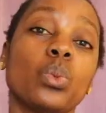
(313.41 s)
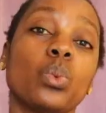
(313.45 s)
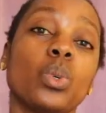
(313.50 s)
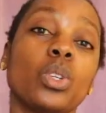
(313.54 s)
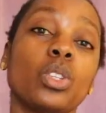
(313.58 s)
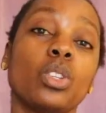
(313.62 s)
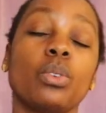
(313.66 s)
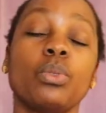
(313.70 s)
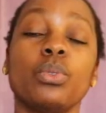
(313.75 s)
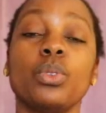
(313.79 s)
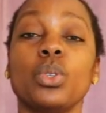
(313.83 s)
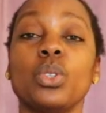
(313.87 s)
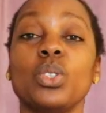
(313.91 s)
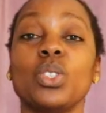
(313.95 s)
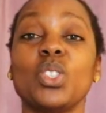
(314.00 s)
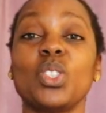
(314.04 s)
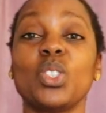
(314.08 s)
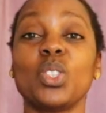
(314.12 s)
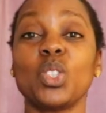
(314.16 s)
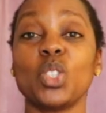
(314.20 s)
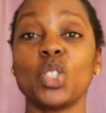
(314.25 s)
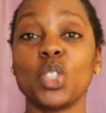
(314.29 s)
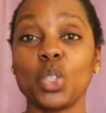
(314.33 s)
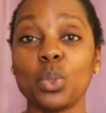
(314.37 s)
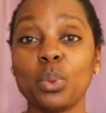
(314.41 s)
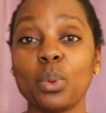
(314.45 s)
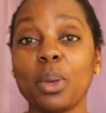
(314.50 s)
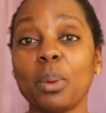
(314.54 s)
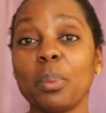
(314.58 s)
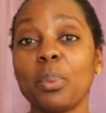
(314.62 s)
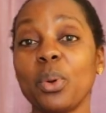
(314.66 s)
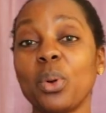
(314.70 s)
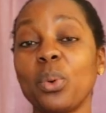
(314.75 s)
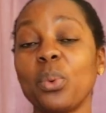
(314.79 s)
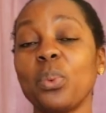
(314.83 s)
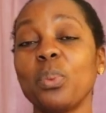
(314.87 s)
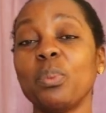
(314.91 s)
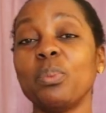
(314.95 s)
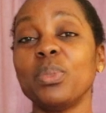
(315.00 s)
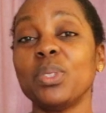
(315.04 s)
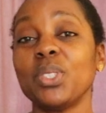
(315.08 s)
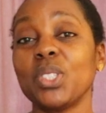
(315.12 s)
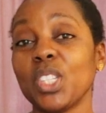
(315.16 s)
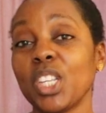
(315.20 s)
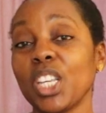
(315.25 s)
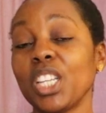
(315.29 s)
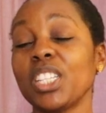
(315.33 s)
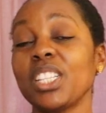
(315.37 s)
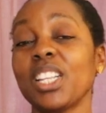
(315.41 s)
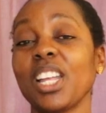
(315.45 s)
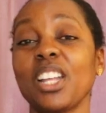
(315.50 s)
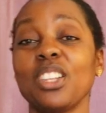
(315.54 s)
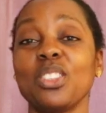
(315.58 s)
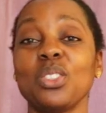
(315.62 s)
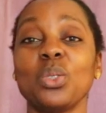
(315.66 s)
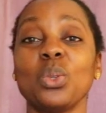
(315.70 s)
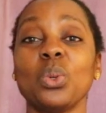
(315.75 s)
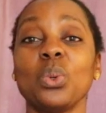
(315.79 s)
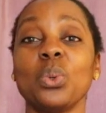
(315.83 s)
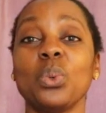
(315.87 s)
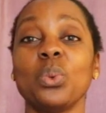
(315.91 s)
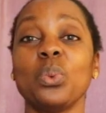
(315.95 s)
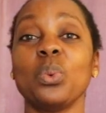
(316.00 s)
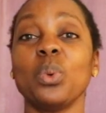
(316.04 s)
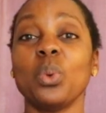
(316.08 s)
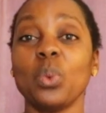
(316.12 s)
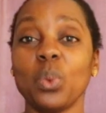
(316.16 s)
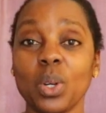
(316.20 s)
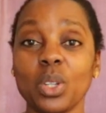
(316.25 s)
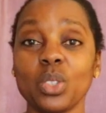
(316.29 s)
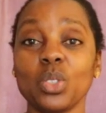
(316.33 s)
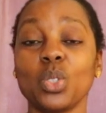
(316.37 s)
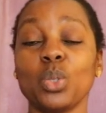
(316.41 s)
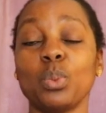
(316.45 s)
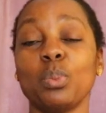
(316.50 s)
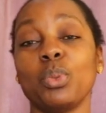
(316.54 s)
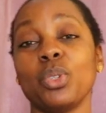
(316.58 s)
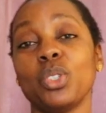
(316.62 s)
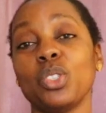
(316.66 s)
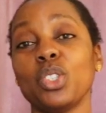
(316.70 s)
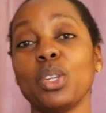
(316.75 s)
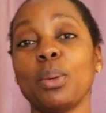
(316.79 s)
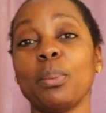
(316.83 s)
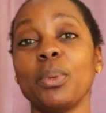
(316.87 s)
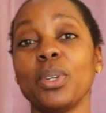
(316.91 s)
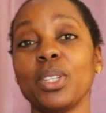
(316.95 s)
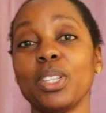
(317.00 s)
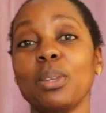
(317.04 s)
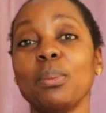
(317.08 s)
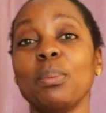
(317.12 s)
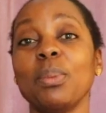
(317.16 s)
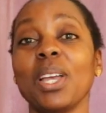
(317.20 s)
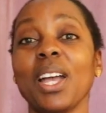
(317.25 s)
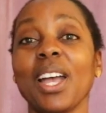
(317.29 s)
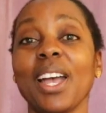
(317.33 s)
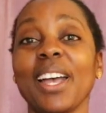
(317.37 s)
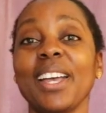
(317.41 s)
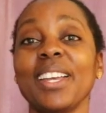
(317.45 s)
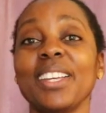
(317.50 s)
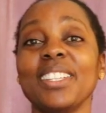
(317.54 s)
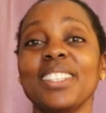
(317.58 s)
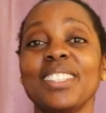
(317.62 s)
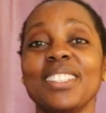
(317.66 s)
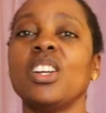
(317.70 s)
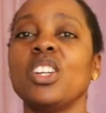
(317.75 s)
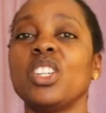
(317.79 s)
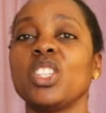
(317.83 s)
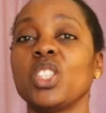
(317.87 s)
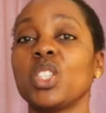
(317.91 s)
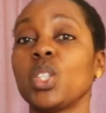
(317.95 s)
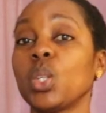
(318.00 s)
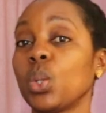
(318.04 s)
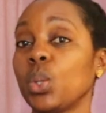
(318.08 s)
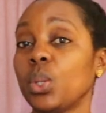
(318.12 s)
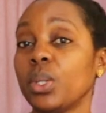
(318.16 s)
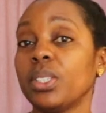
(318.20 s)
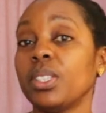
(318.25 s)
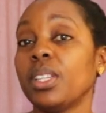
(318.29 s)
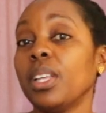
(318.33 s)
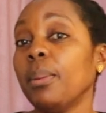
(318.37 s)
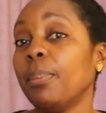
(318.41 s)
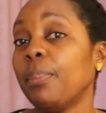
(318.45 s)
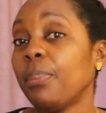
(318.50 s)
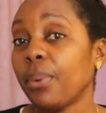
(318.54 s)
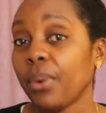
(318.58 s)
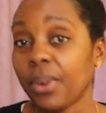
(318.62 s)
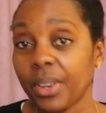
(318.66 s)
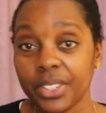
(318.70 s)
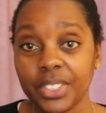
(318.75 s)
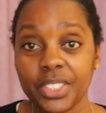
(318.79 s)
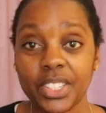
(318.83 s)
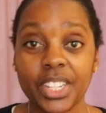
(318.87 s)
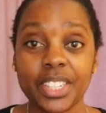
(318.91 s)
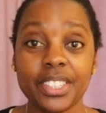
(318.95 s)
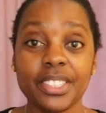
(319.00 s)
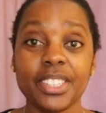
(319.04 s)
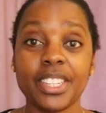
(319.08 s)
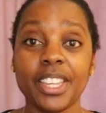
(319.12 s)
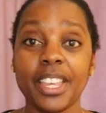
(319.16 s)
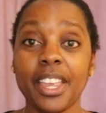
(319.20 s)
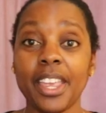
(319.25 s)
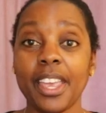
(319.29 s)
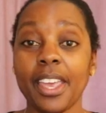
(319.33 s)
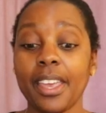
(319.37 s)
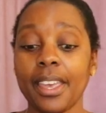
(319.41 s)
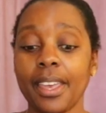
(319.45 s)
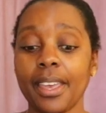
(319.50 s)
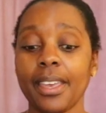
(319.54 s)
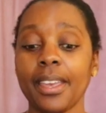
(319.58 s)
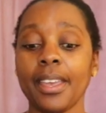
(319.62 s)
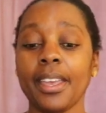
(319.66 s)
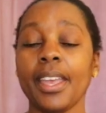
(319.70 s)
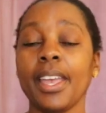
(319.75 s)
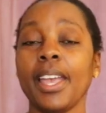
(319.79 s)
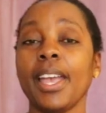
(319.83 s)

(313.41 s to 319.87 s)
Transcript: one of those durable zinc that you want to put your money behind. So the project here,